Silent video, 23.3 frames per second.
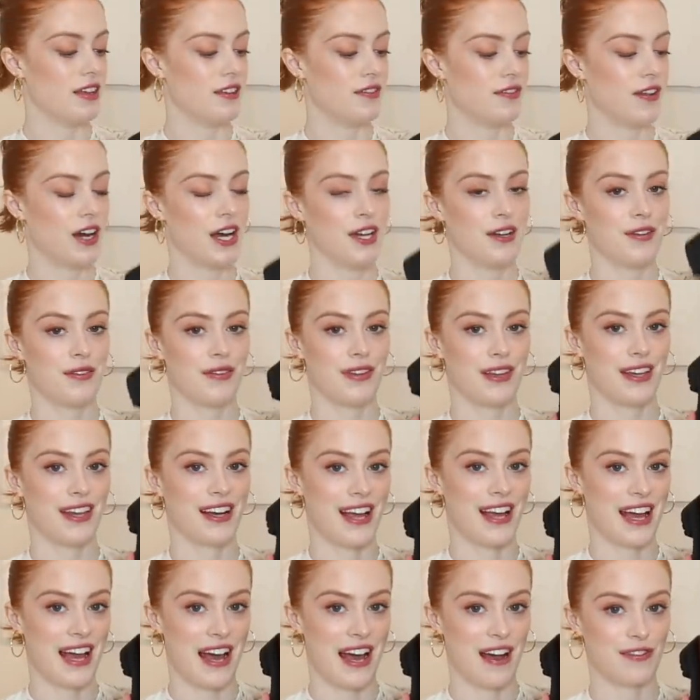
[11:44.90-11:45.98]
and then the final
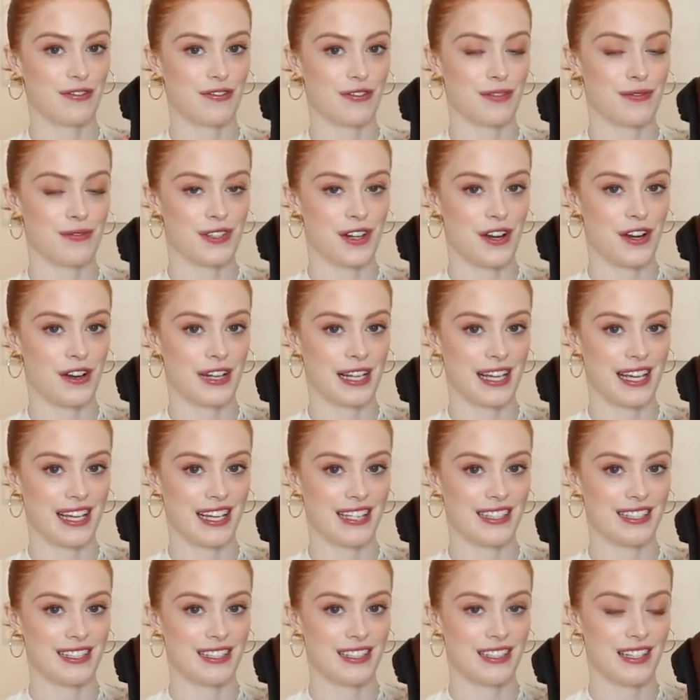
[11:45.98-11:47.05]
thing I have from Zara
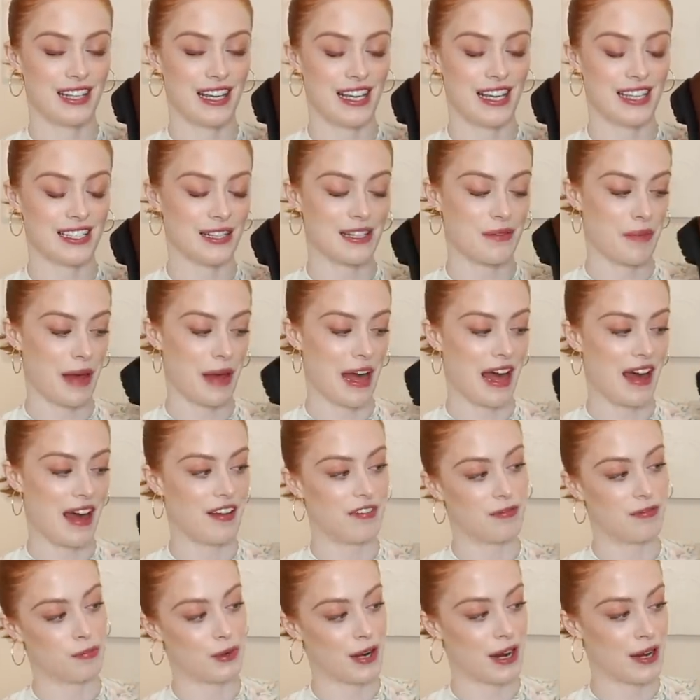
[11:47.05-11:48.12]
Kids is a
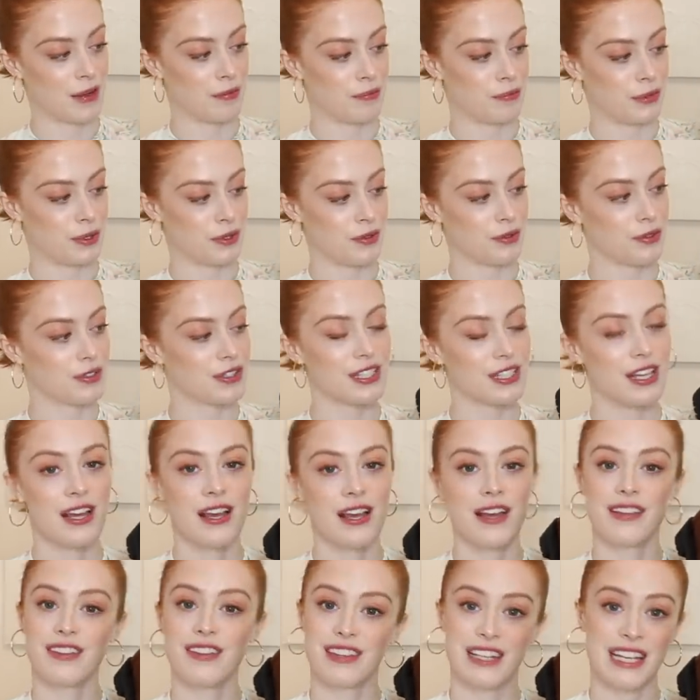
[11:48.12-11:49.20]
pair of brown boots
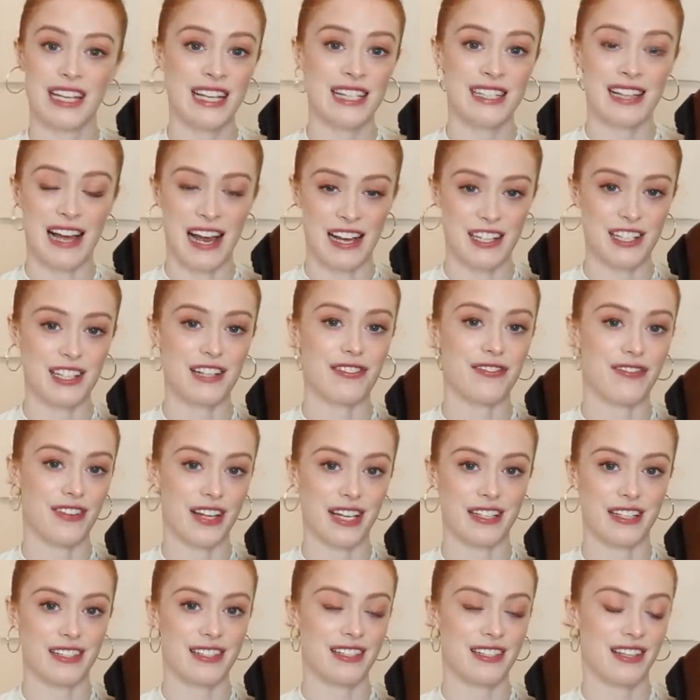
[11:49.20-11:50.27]
these actually
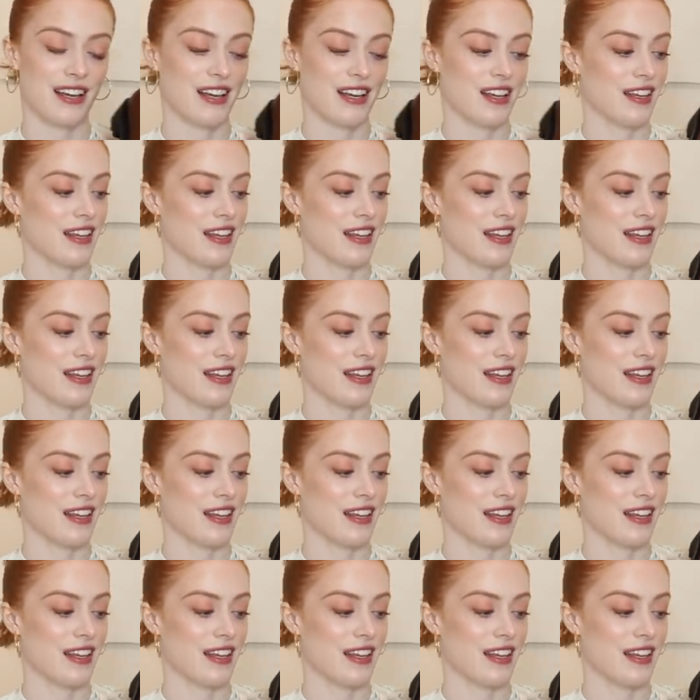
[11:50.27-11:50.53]
fit.